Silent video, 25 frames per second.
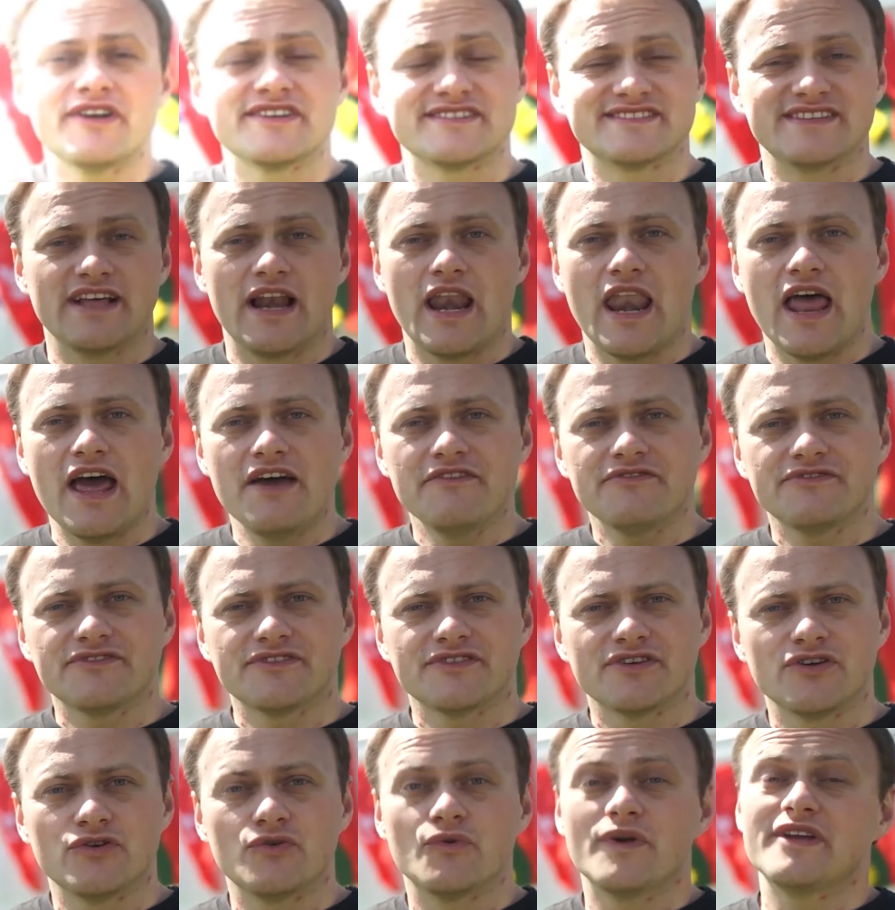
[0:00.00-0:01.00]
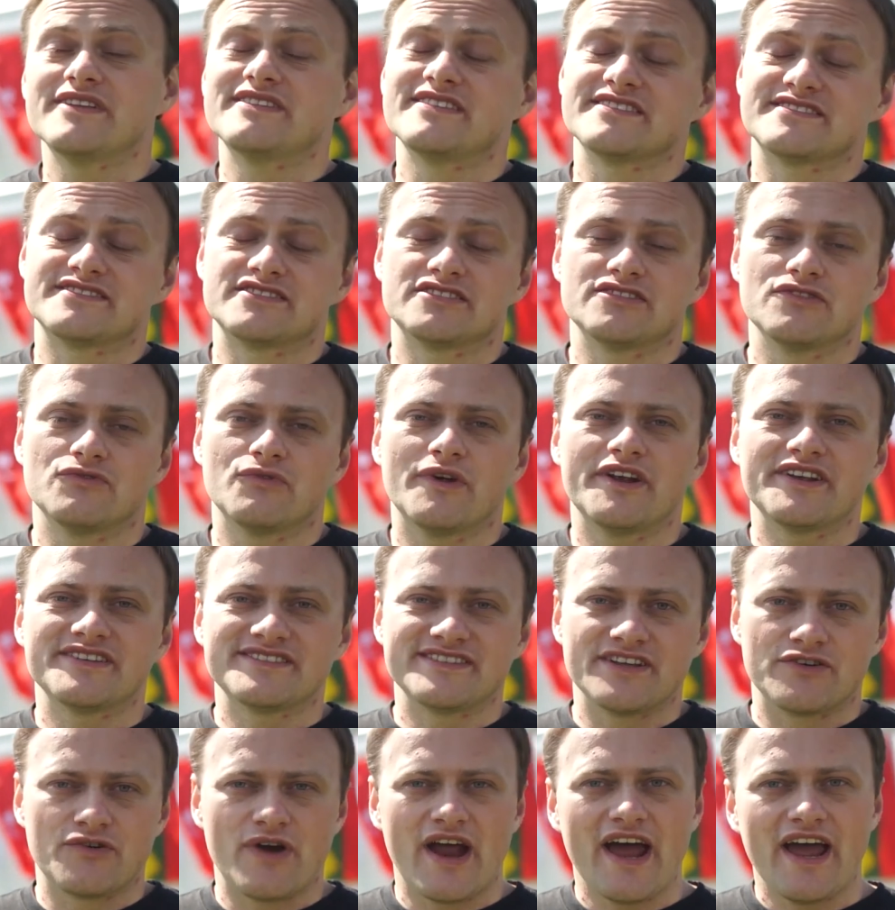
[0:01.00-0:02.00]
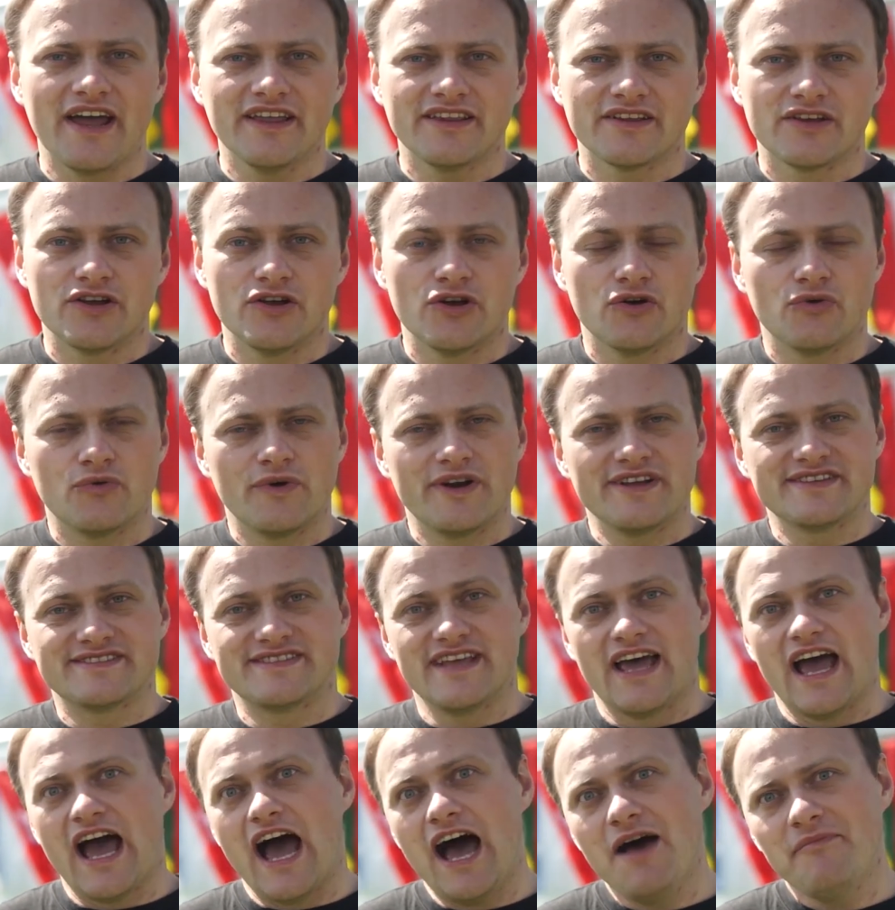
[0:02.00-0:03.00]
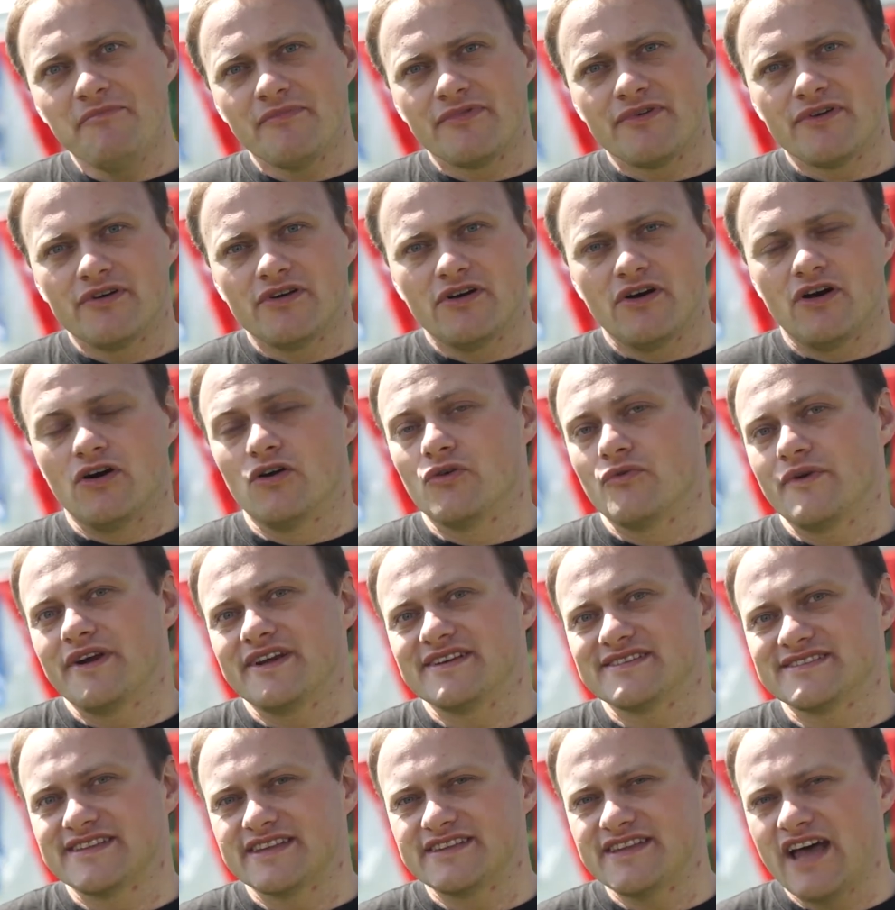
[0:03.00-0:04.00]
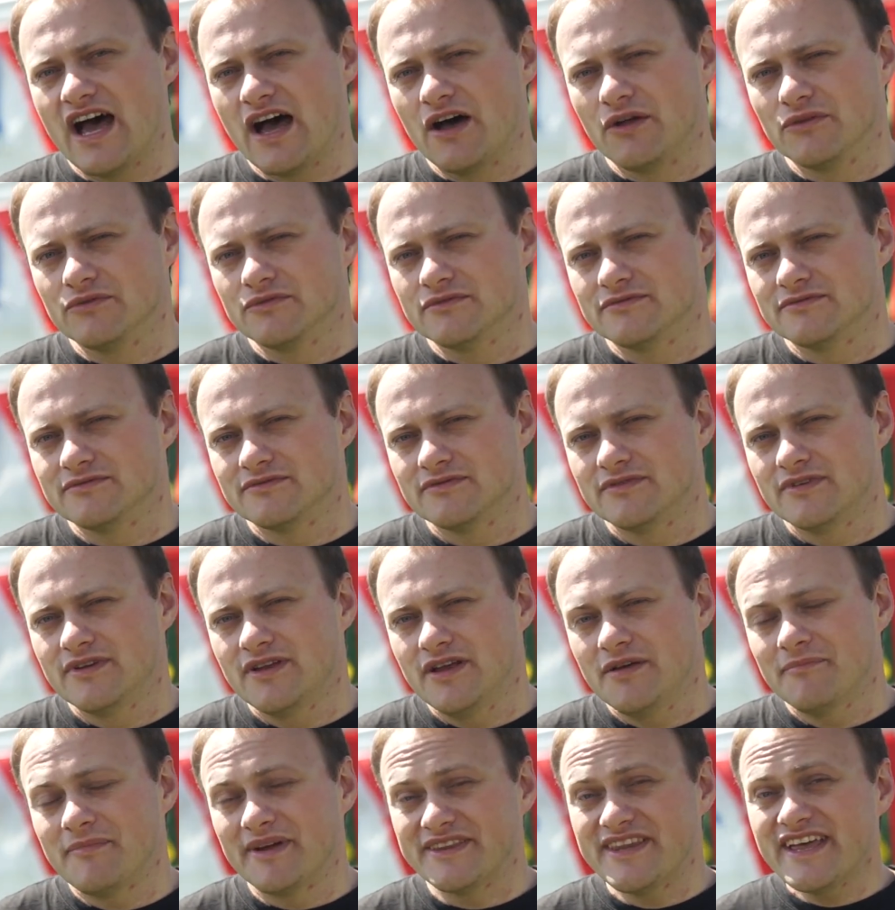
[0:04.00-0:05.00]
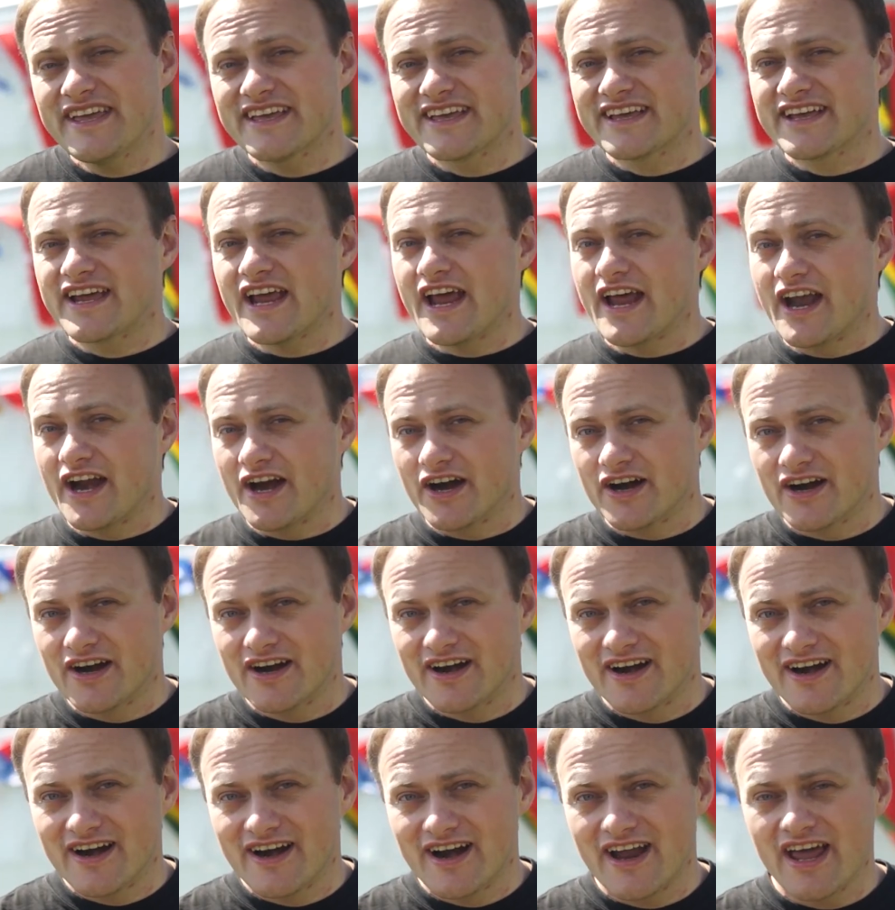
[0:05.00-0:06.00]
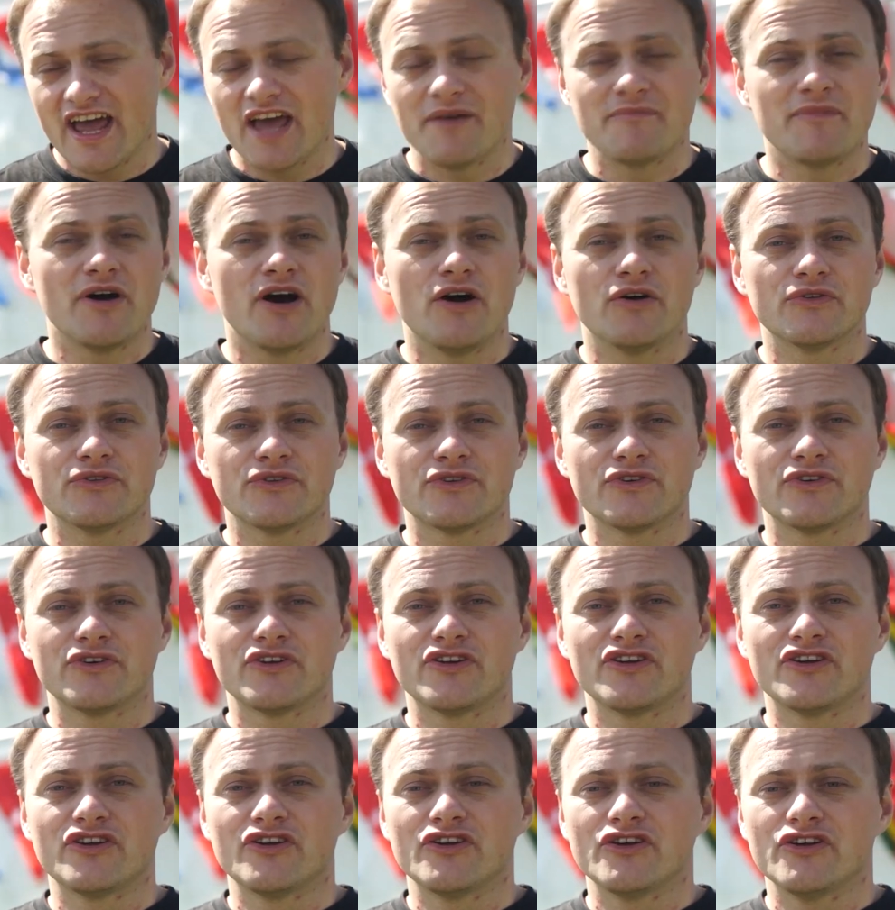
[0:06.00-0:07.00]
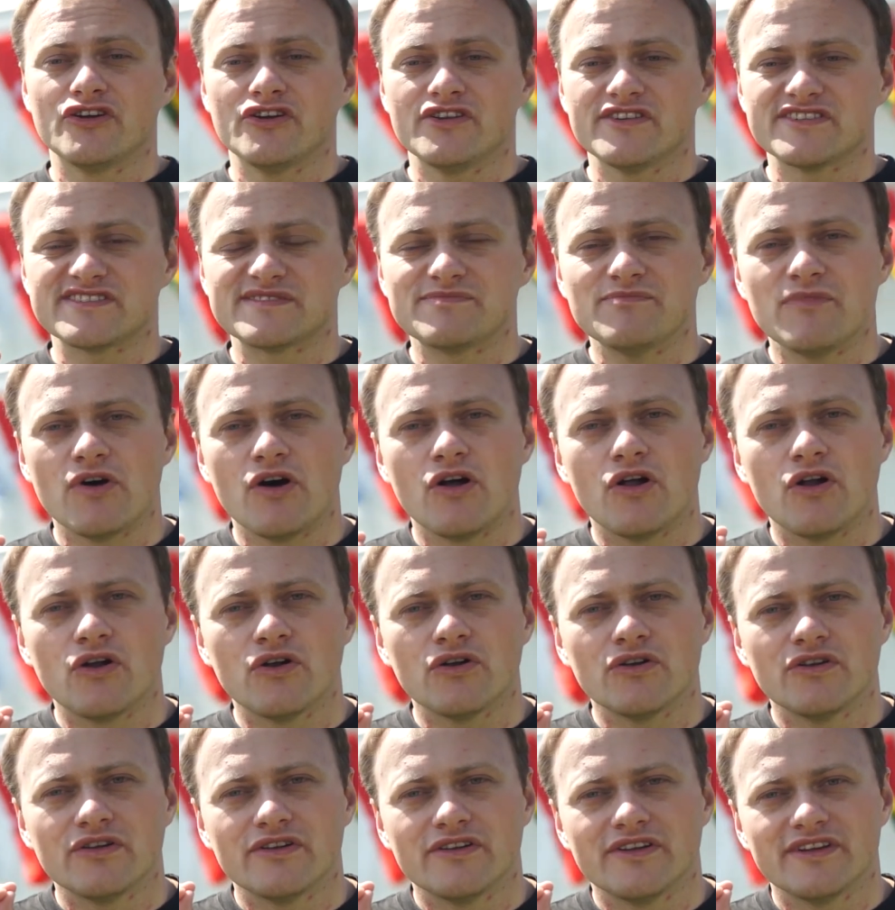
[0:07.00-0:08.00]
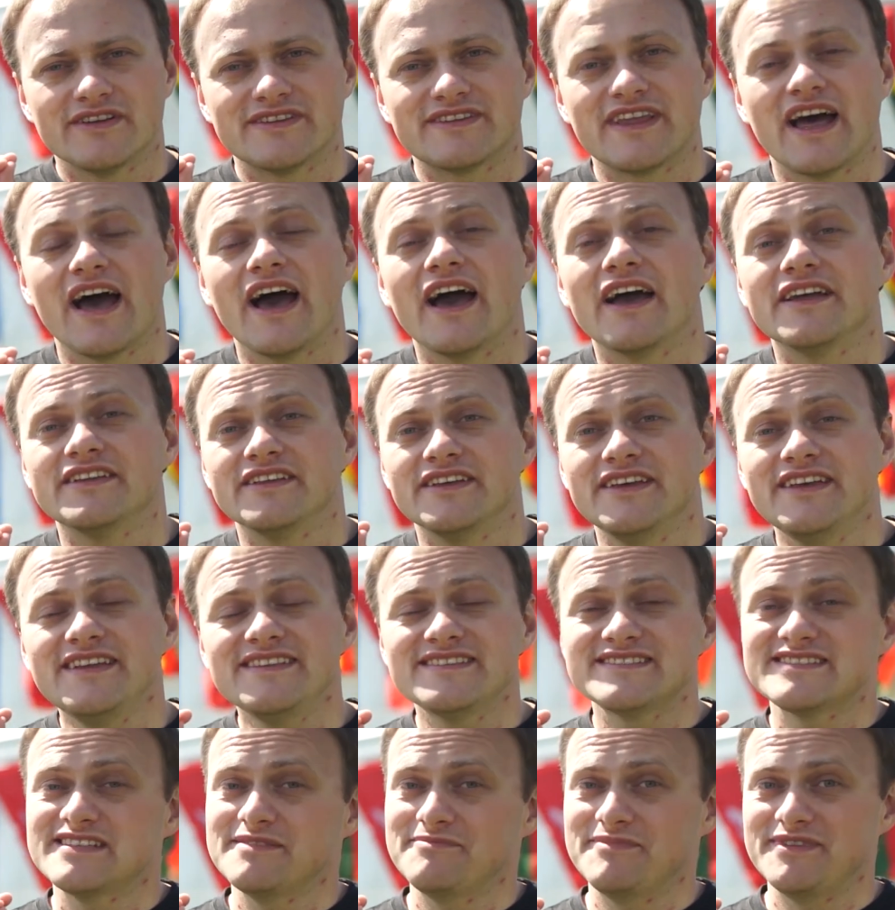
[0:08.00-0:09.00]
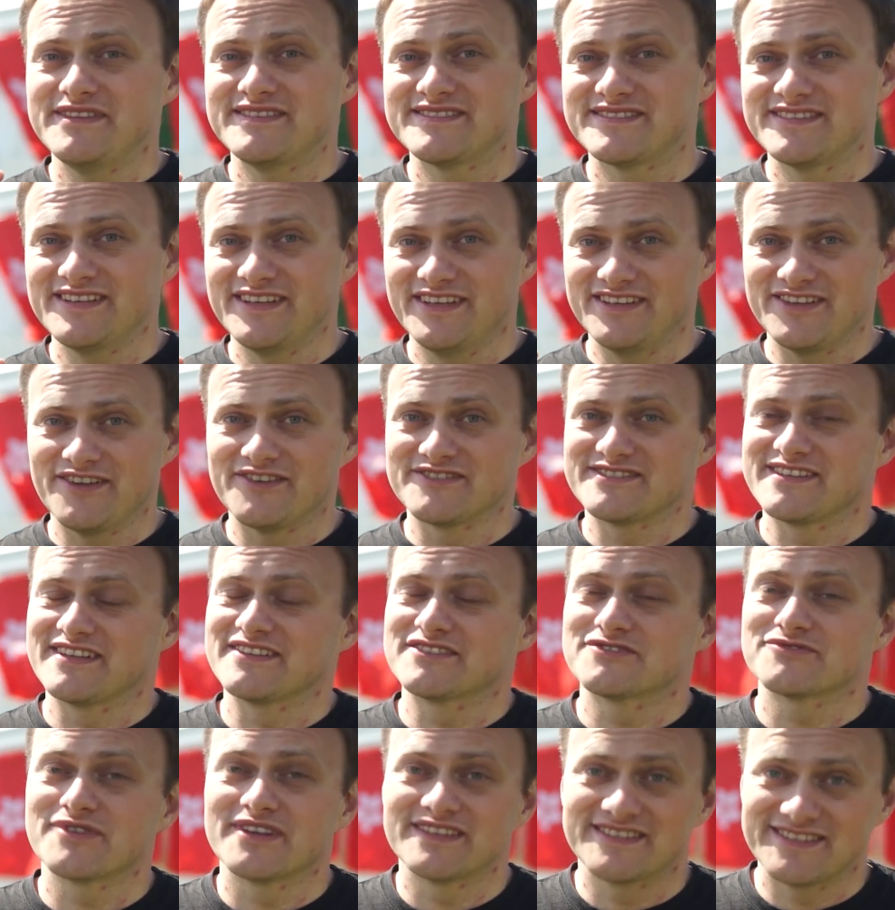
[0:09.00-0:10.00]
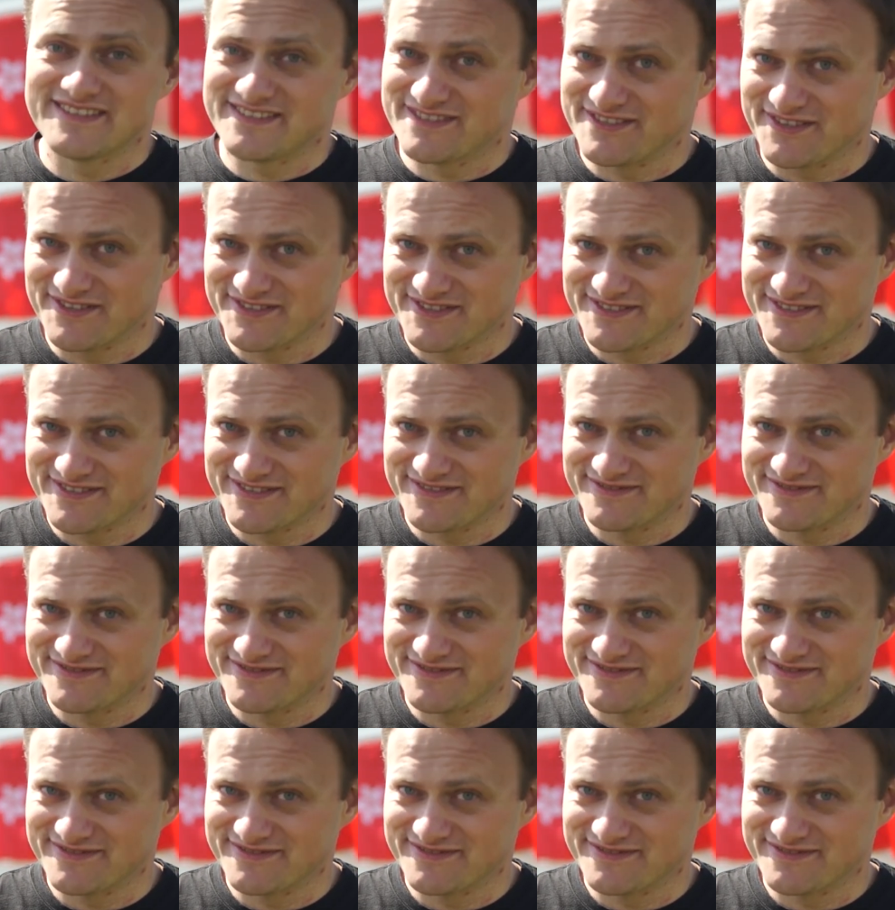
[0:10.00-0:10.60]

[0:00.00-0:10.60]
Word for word: where is the left, where is the, where is the right, where is the up or where is the down. But I care about small, tiny, itsy bitsy innocent transistors